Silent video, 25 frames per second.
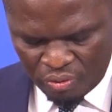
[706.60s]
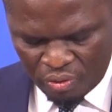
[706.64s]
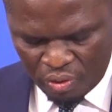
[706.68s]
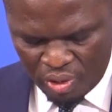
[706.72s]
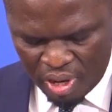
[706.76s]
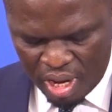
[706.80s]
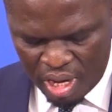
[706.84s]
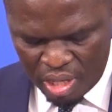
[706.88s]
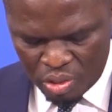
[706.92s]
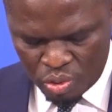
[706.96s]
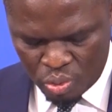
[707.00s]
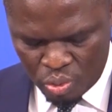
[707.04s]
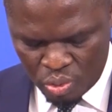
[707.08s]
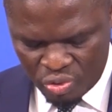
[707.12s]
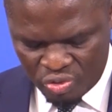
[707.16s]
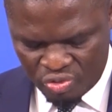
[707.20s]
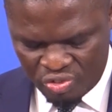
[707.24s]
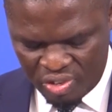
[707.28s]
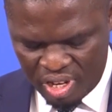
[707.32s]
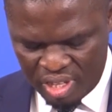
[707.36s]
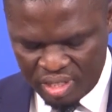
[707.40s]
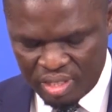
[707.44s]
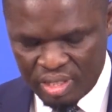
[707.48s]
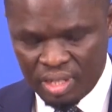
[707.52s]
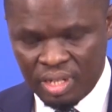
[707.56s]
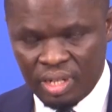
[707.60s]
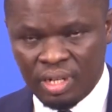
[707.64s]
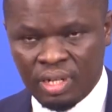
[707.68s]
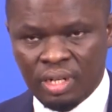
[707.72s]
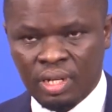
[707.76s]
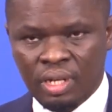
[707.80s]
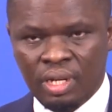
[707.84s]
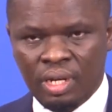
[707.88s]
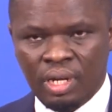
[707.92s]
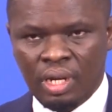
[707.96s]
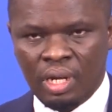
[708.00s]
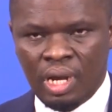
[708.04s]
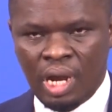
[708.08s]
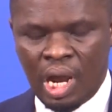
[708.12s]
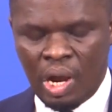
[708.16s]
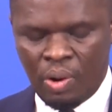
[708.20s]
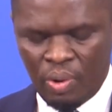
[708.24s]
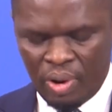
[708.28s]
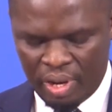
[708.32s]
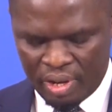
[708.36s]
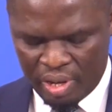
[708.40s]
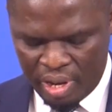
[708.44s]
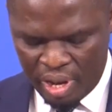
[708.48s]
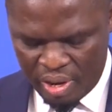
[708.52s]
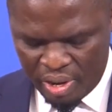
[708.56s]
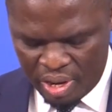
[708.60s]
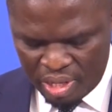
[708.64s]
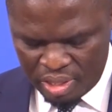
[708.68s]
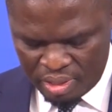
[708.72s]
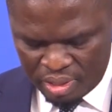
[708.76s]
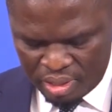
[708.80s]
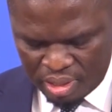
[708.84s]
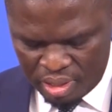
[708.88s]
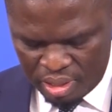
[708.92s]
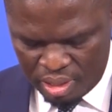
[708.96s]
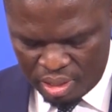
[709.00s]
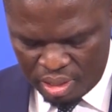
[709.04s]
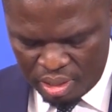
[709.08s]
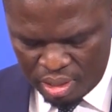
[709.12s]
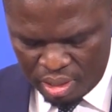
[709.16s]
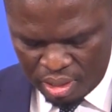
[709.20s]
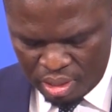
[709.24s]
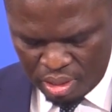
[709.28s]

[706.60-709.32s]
for us to strengthen our currency,